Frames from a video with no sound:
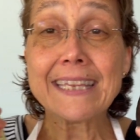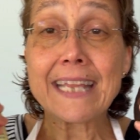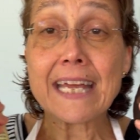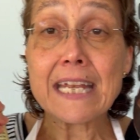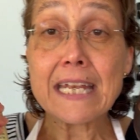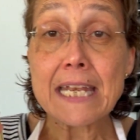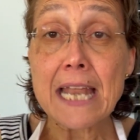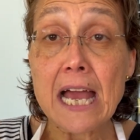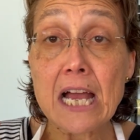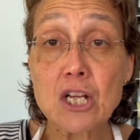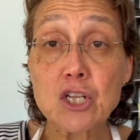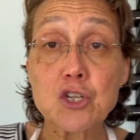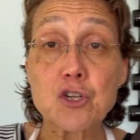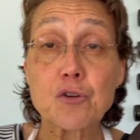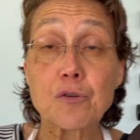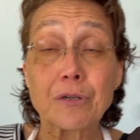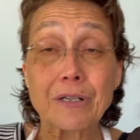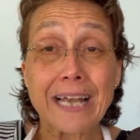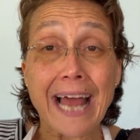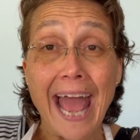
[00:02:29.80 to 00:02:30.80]
the
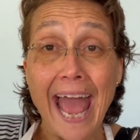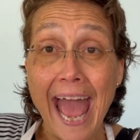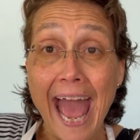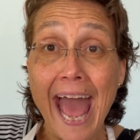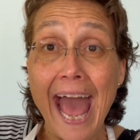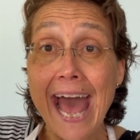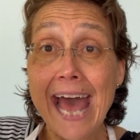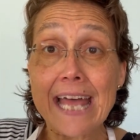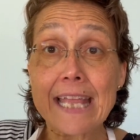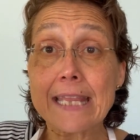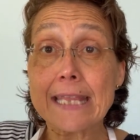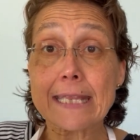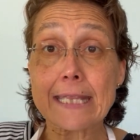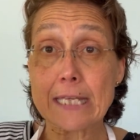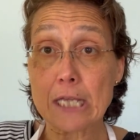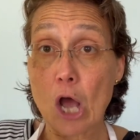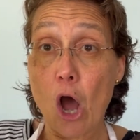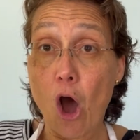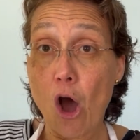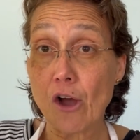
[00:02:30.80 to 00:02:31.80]
natural
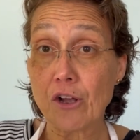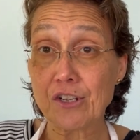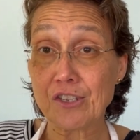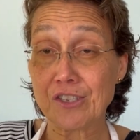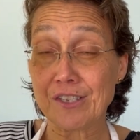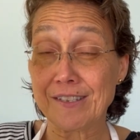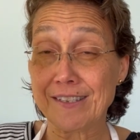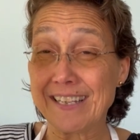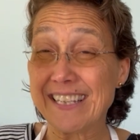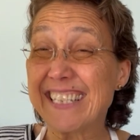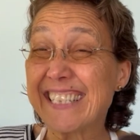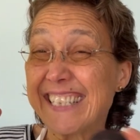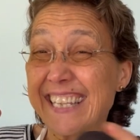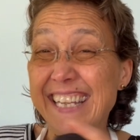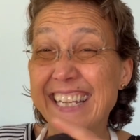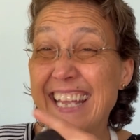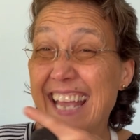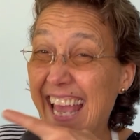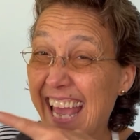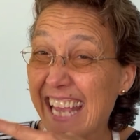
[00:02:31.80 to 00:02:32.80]
antioxidants
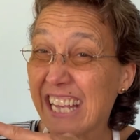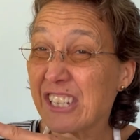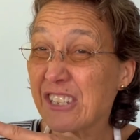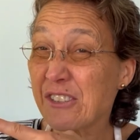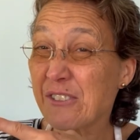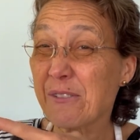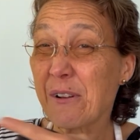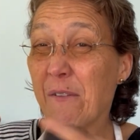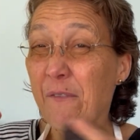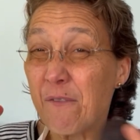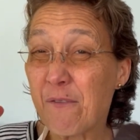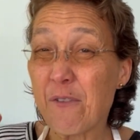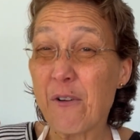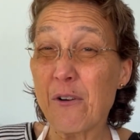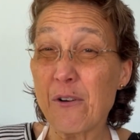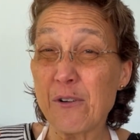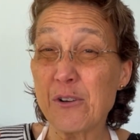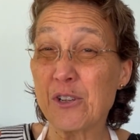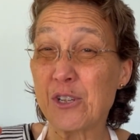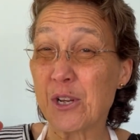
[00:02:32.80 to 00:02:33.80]
in extra
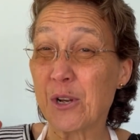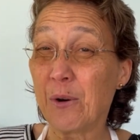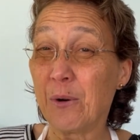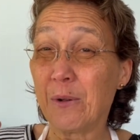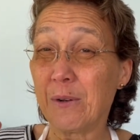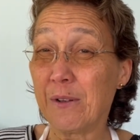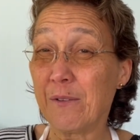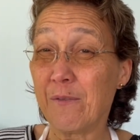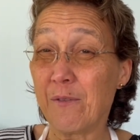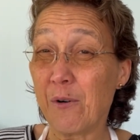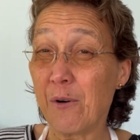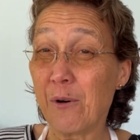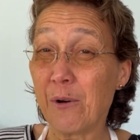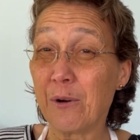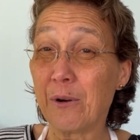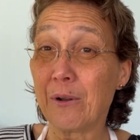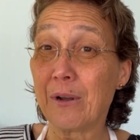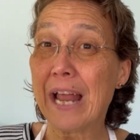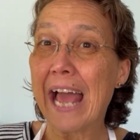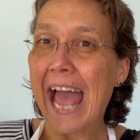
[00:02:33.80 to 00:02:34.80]
virgin olive
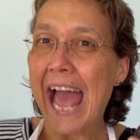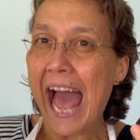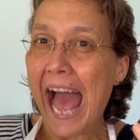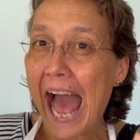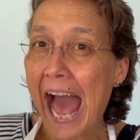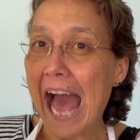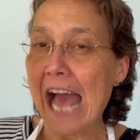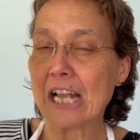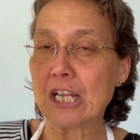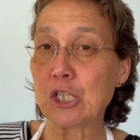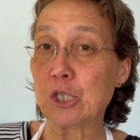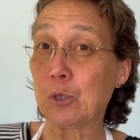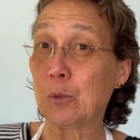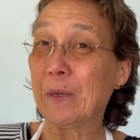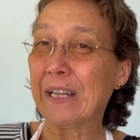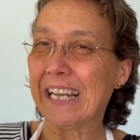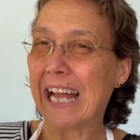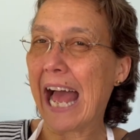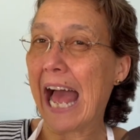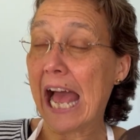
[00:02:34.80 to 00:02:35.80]
oil actually,